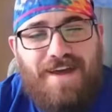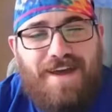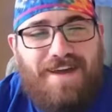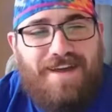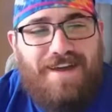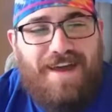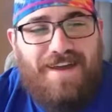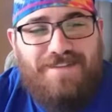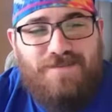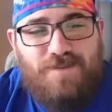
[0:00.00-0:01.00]

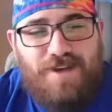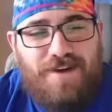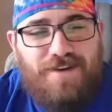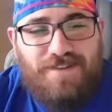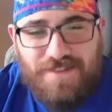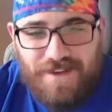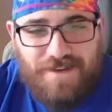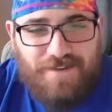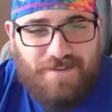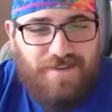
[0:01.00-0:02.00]
as we all
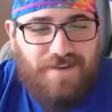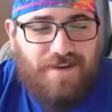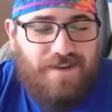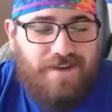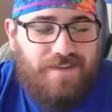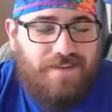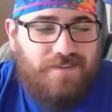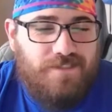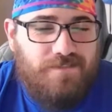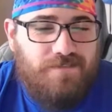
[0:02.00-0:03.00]
know, the
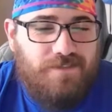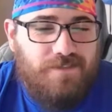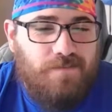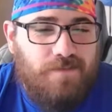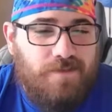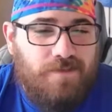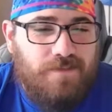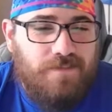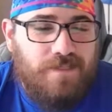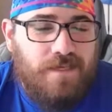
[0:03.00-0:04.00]
Chiefs and the
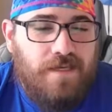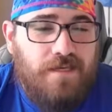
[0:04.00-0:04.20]
Bills